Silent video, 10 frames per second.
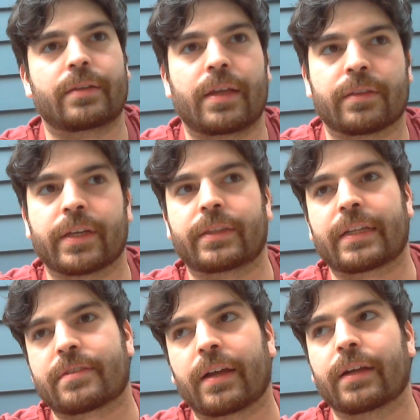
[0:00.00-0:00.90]
and like that
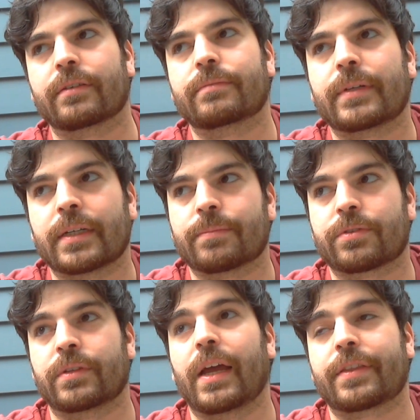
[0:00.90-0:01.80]
style. So
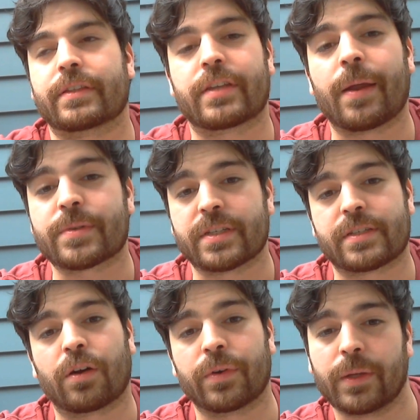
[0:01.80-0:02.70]
yeah, I think this camera's going to
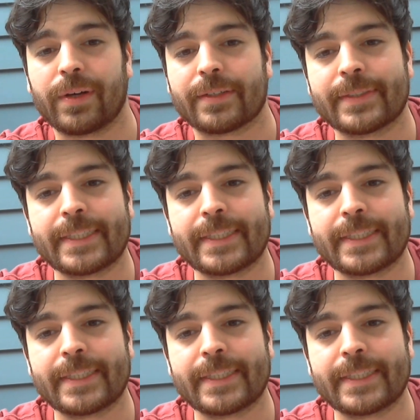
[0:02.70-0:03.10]
sell really well.